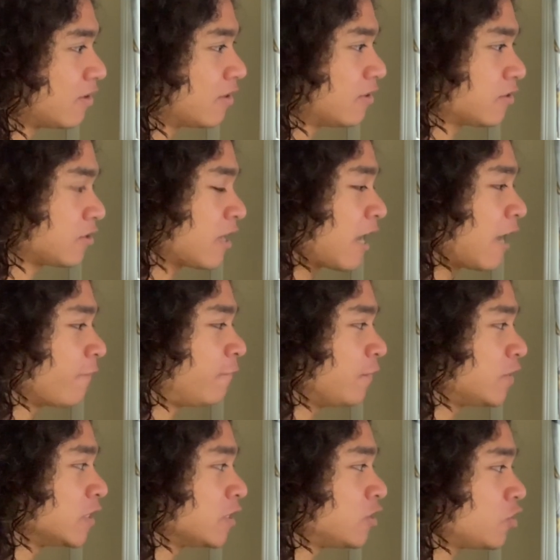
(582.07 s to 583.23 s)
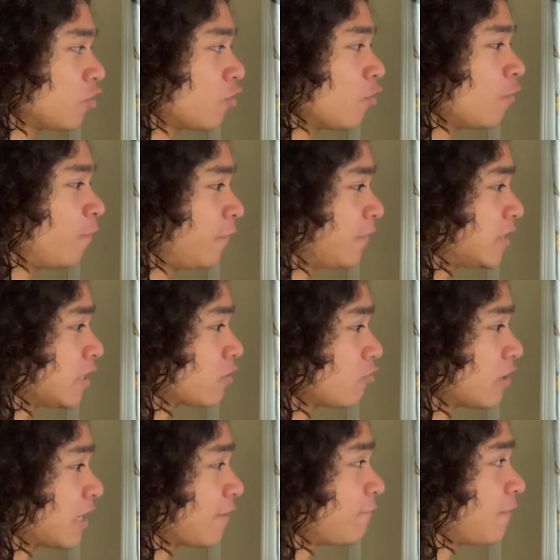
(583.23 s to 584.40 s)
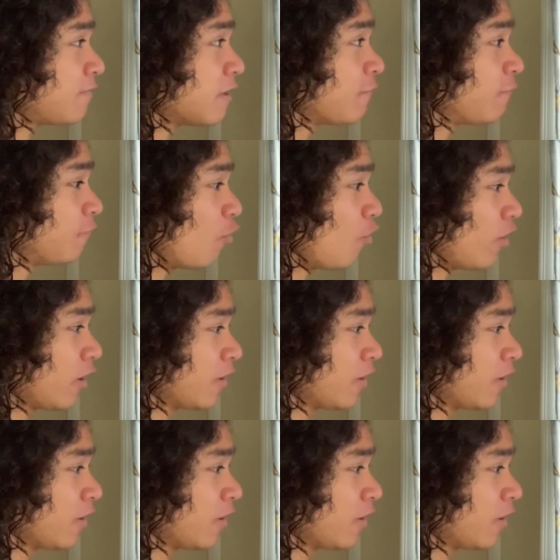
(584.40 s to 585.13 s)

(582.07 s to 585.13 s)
So you got 52, 53, and 54.